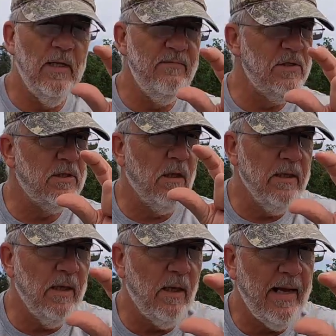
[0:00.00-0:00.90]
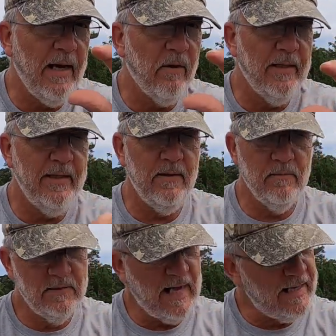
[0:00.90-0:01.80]
leave just a little air in it,
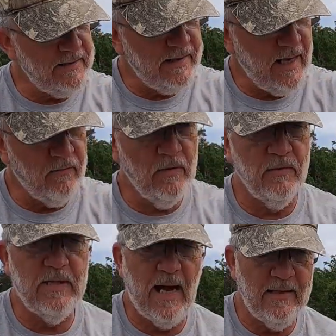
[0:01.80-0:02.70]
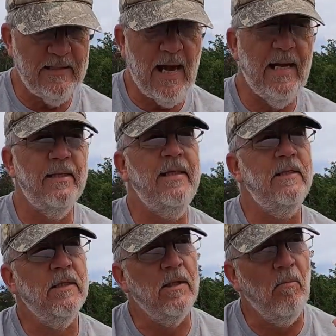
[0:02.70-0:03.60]
tighten it down real tight, tied
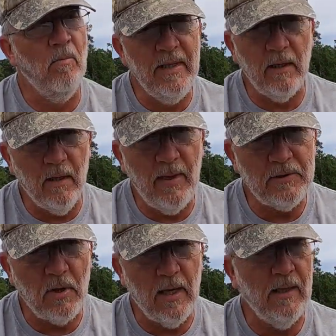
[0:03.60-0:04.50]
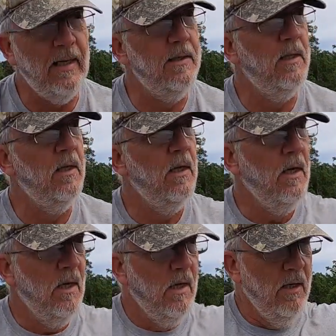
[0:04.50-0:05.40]
into the middle of my trot line.
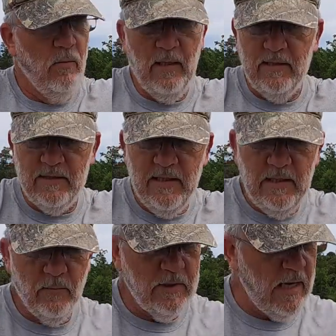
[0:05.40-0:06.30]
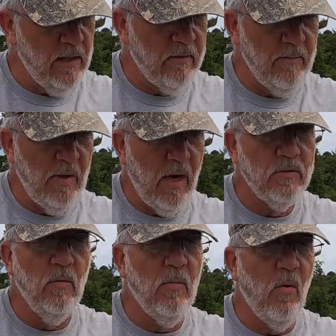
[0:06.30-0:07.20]
When I sink it with concrete
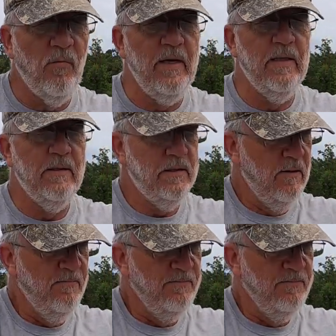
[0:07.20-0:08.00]
blocks on both ends,